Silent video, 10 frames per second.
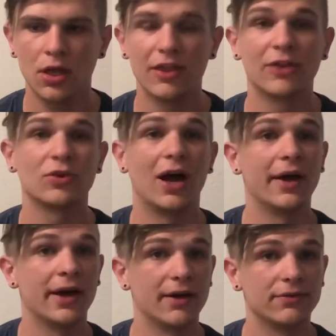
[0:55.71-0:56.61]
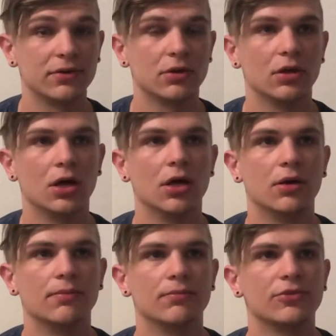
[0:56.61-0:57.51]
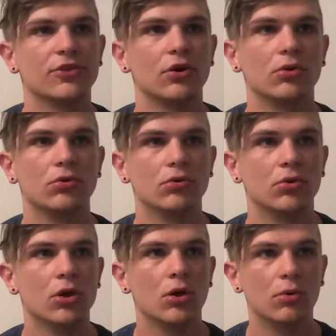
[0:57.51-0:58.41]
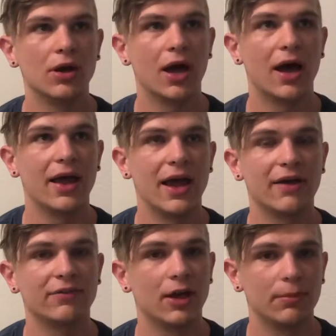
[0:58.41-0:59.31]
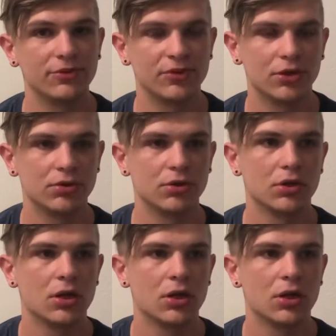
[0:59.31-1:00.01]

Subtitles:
That's what I have. So when I have an episode,